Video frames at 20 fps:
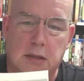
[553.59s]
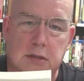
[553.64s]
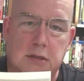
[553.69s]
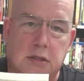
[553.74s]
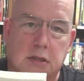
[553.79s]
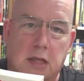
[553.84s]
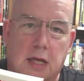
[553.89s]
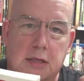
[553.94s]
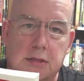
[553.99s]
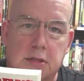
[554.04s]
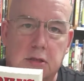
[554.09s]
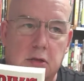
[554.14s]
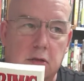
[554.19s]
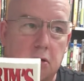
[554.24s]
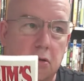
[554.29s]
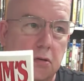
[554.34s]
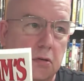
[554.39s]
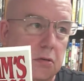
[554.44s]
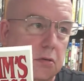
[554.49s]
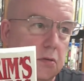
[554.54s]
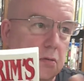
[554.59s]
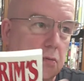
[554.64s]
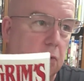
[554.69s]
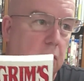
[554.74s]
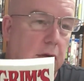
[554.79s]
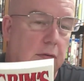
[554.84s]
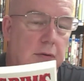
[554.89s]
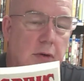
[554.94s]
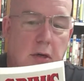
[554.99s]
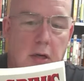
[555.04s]
the celestial
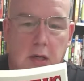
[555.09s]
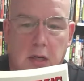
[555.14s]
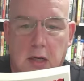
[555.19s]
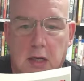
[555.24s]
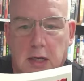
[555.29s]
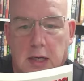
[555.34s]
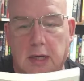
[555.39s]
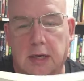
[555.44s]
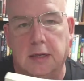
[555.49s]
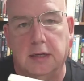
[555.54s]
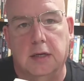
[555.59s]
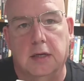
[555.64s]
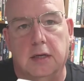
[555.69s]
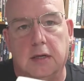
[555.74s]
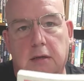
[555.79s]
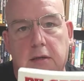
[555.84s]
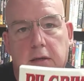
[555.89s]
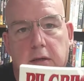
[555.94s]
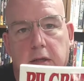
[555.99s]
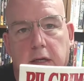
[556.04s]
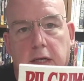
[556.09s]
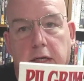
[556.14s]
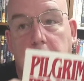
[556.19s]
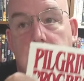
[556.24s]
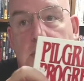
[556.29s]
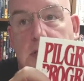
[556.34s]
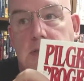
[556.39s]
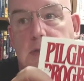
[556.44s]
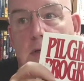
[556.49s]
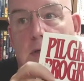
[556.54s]
whatever, and he
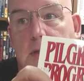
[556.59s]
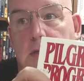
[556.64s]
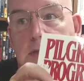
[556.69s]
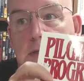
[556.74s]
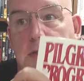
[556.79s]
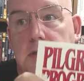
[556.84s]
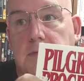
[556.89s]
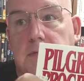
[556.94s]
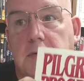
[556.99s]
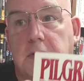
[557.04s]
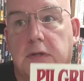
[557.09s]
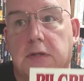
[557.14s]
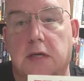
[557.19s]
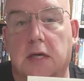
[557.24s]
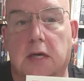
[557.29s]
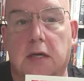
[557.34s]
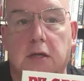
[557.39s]
meets all these different